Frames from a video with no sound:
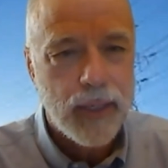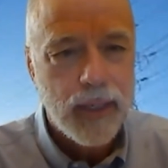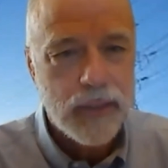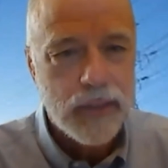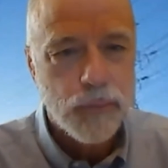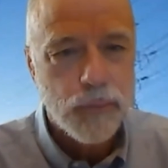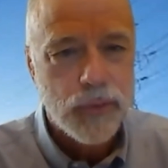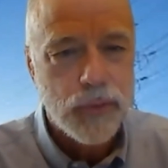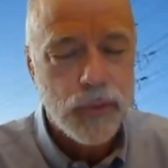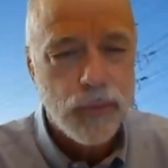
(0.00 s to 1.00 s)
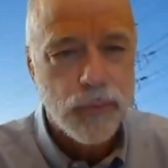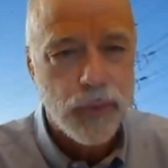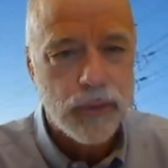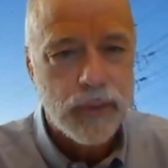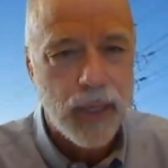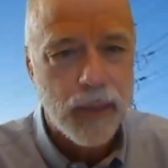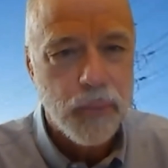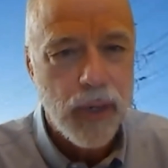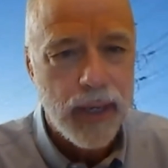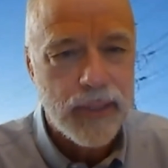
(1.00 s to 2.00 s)
customers to the real-time
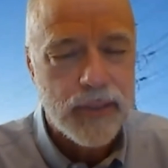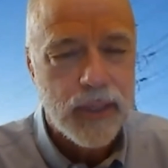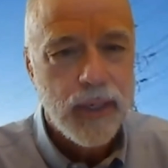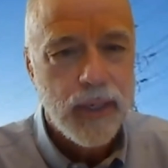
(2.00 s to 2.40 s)
price,